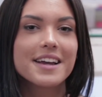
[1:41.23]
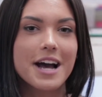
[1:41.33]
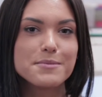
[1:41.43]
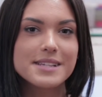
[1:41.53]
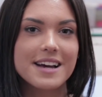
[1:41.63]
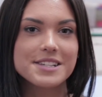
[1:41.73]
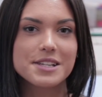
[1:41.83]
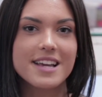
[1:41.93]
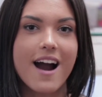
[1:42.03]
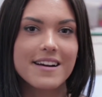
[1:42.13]
come down
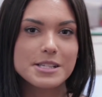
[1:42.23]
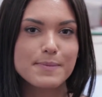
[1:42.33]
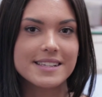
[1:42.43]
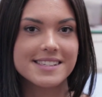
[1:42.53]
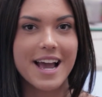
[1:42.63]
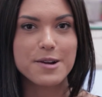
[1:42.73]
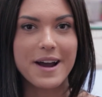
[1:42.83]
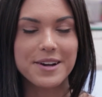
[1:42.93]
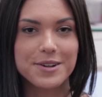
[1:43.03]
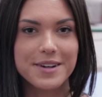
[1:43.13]
to the RSPCA
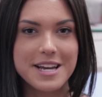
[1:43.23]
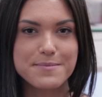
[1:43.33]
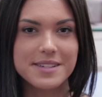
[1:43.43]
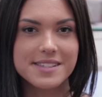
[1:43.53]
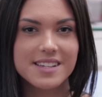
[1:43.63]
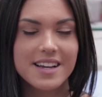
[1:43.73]
Wacol campus.